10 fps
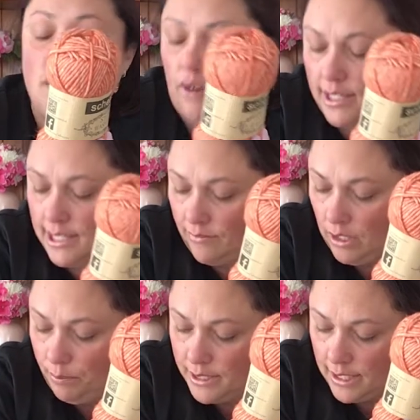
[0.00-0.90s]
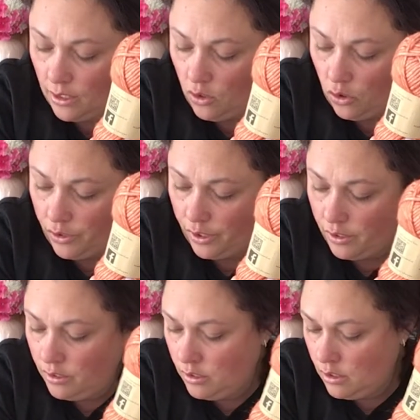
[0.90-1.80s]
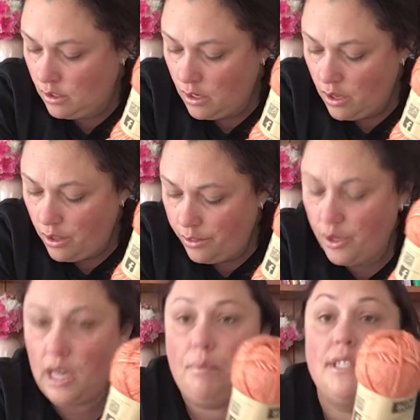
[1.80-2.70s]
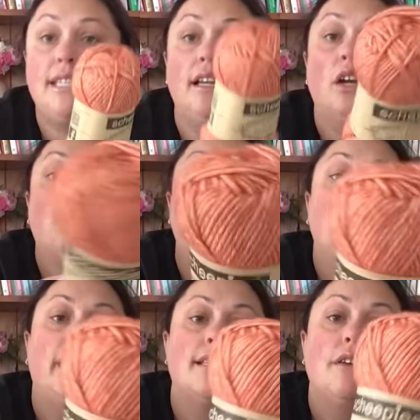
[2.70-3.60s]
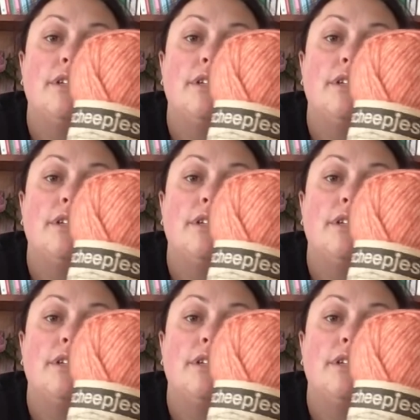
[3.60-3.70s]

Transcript: sorry, 70% cotton, 30% acrylic. So